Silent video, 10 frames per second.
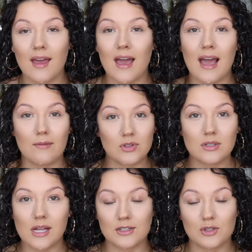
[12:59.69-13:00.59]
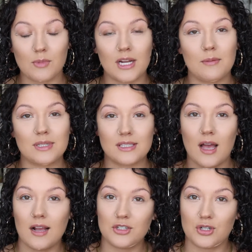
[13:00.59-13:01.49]
have a little extra money
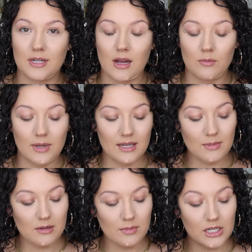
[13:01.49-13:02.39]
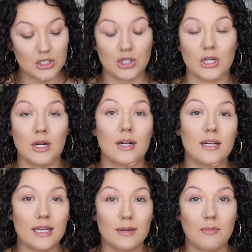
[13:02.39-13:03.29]
besides your down payment, because you're going to
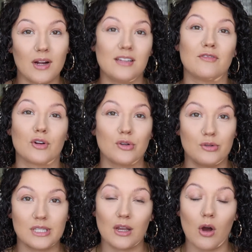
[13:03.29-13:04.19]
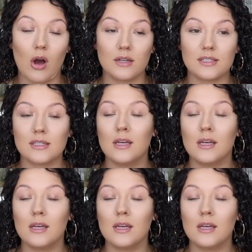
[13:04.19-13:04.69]
need money for closing costs.